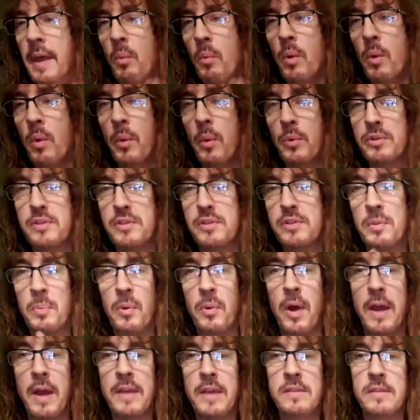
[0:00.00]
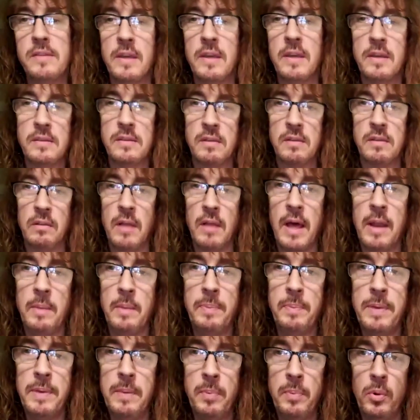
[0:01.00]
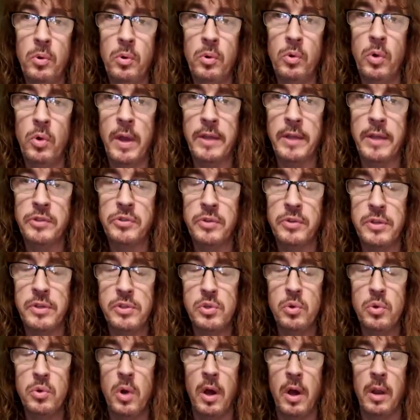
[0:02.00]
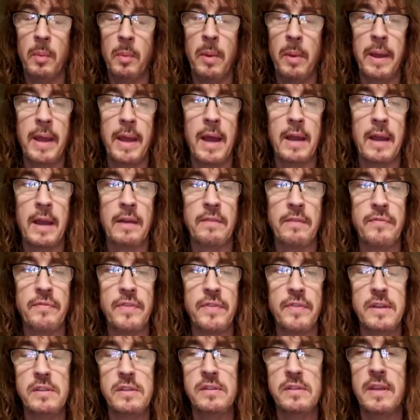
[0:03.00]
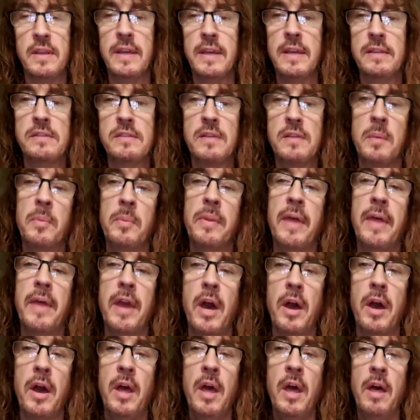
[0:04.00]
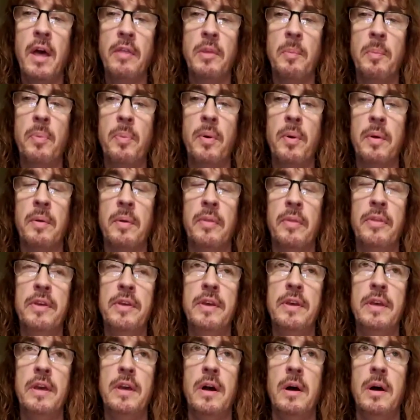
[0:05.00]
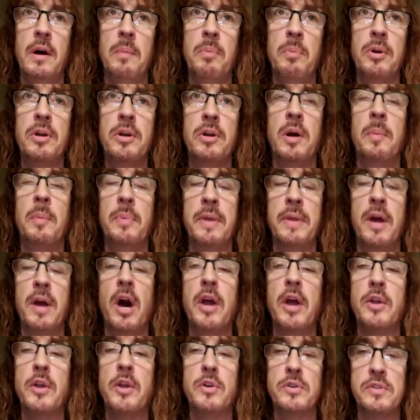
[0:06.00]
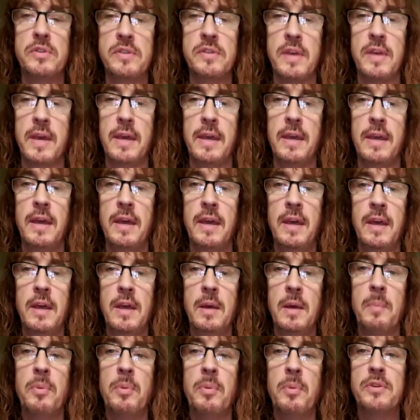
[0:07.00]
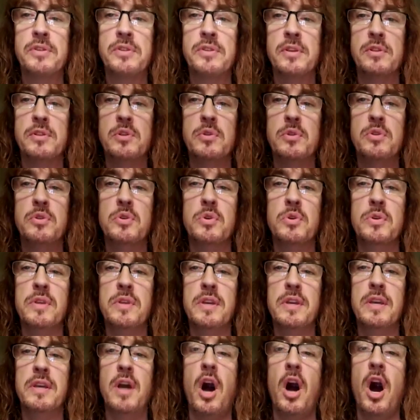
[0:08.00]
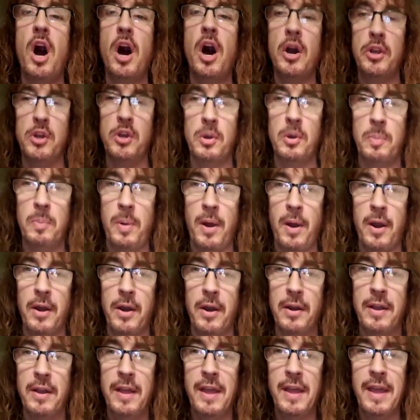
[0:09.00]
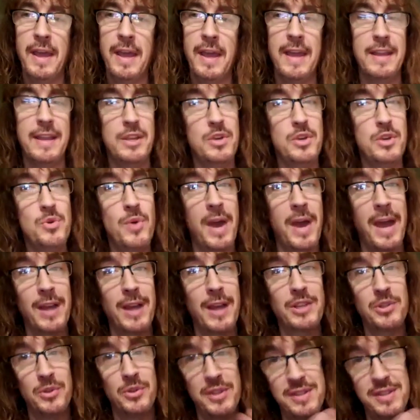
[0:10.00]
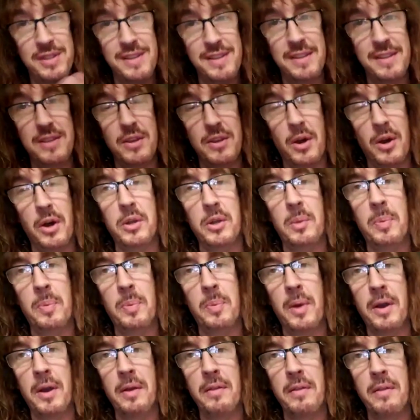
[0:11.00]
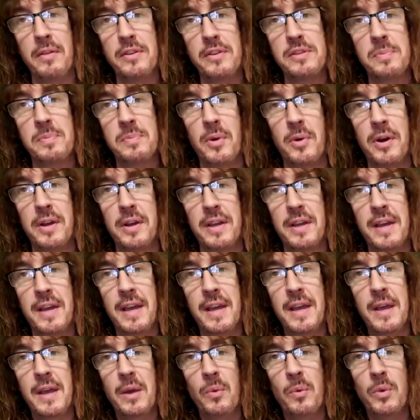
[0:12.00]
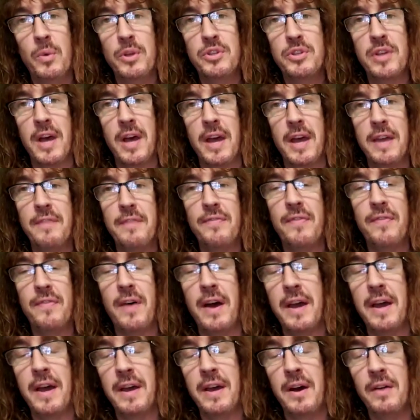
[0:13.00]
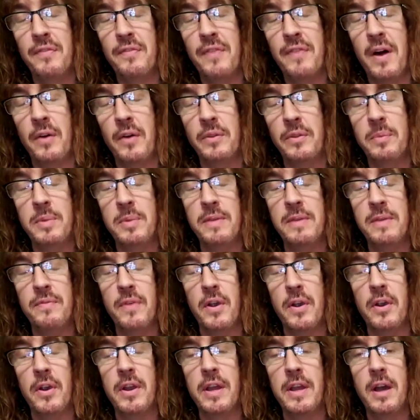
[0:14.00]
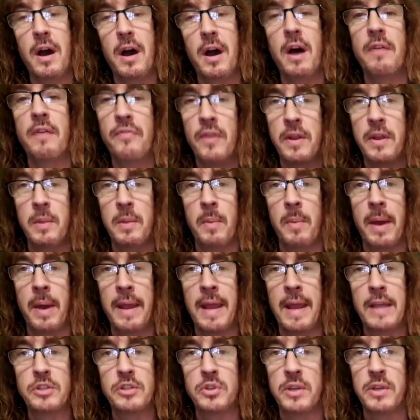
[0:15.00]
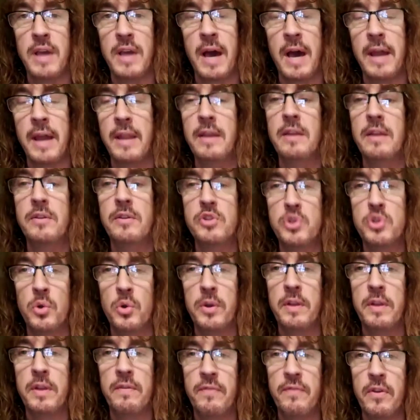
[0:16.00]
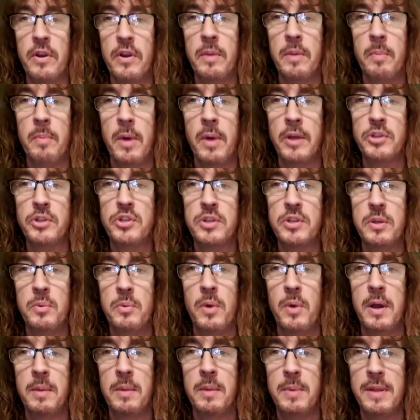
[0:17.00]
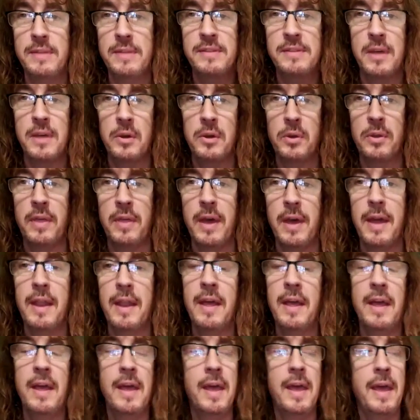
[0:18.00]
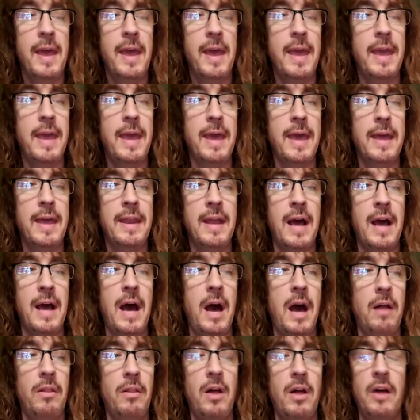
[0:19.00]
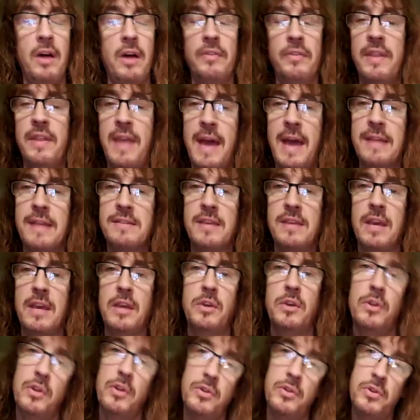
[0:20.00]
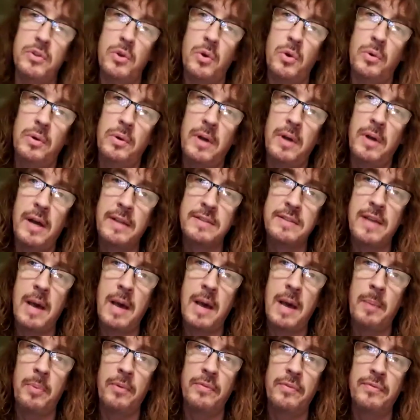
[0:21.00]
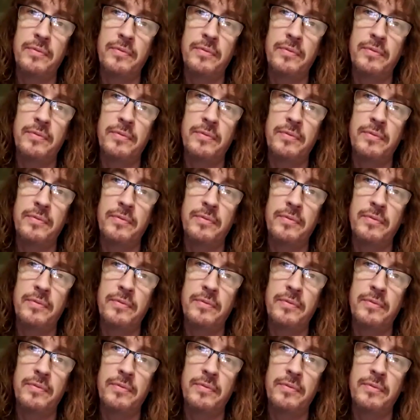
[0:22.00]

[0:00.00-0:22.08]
what was surprising is a lot of people who actually do autobiographies, they get the book company hires a person to do the audio part, and you actually did the audio part of this book, which I found to be very. A friend of mine actually got it and enjoyed it very much. He wanted me to tell you that. And how long did that take you to do? On top of